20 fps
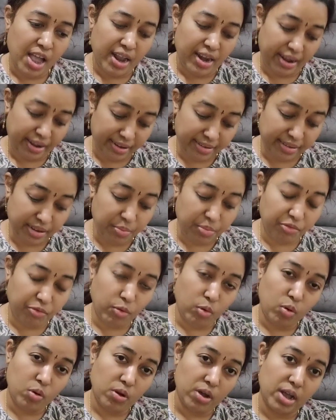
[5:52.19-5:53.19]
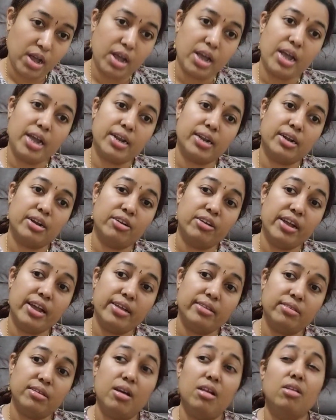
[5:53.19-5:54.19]
Like I said before, it
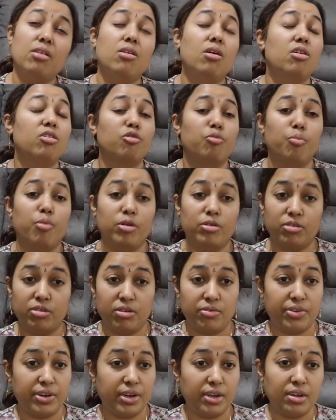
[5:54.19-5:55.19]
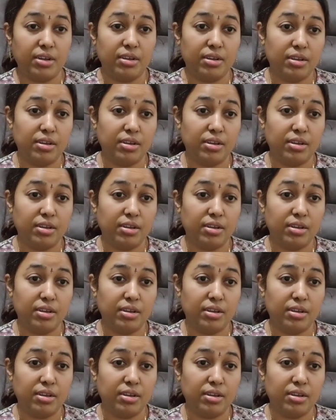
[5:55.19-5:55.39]
creates a lot of positivity.